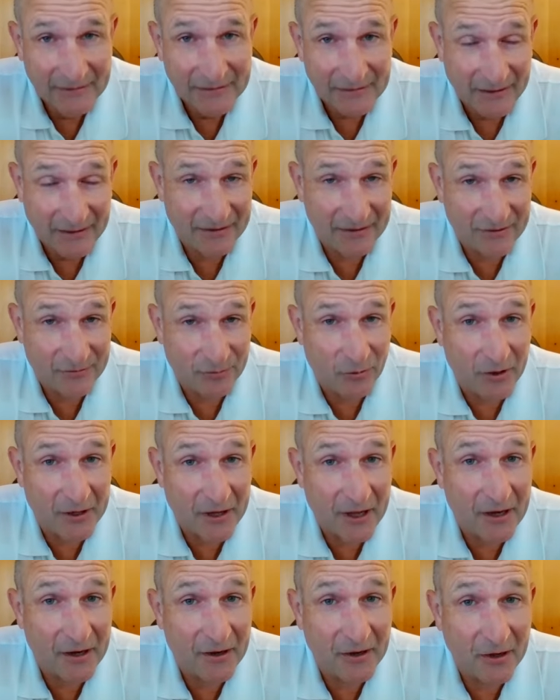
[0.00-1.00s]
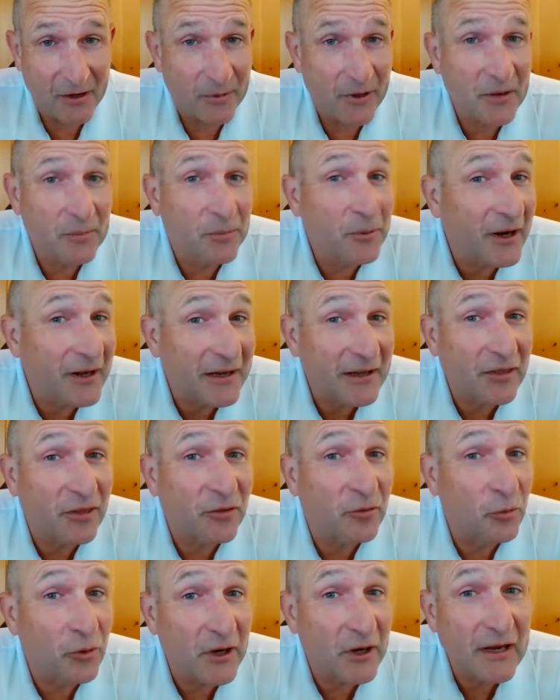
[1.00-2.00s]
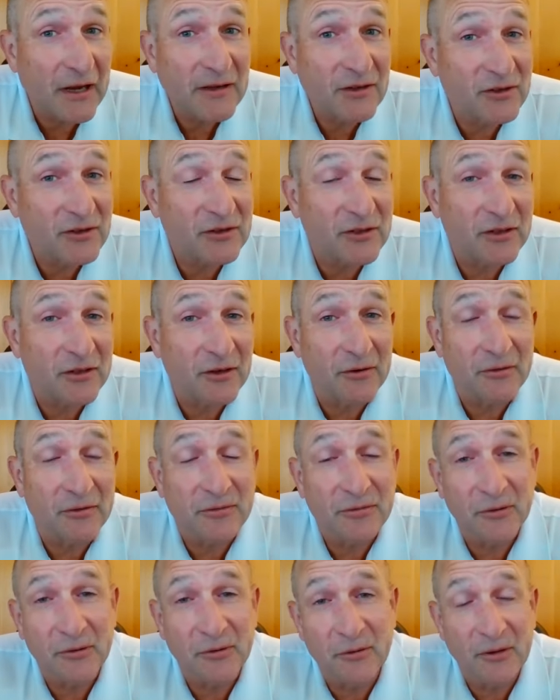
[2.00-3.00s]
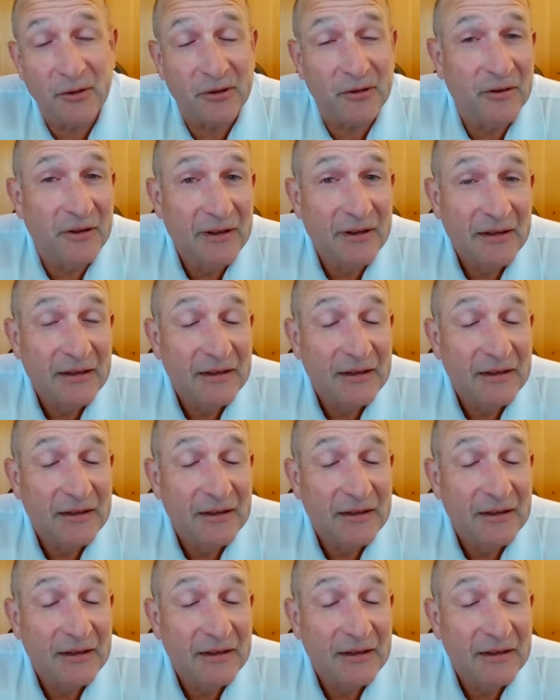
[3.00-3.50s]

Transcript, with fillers: not just one editor, but you probably need three just to go through and,